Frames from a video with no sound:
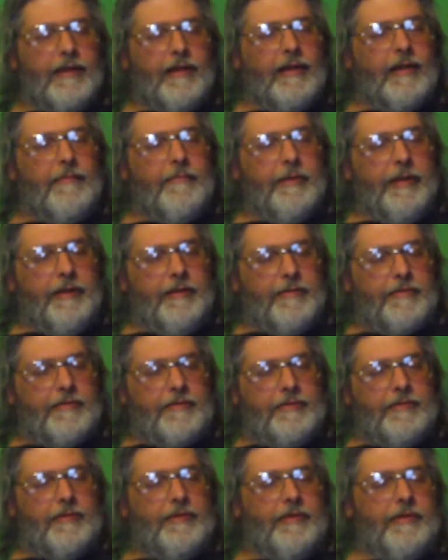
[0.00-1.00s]
I'd be
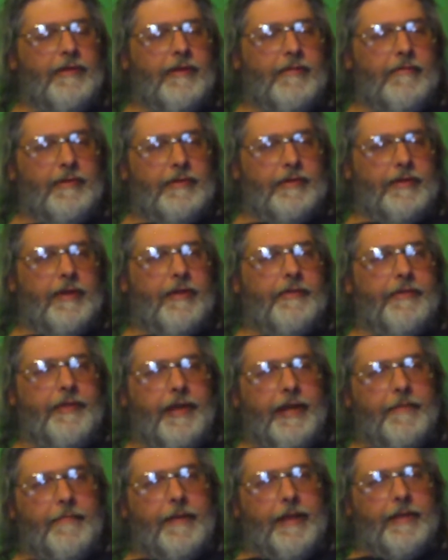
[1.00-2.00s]
interested to know what y'all
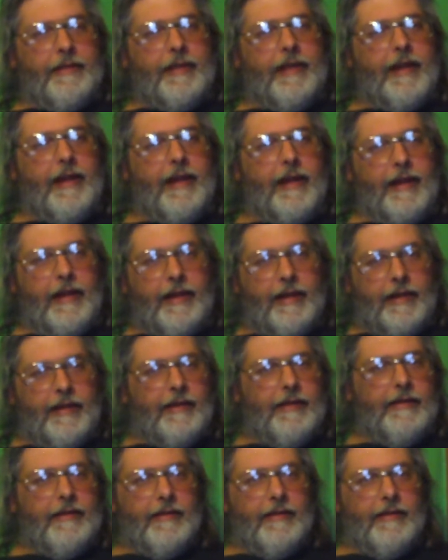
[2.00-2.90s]
think about that idea.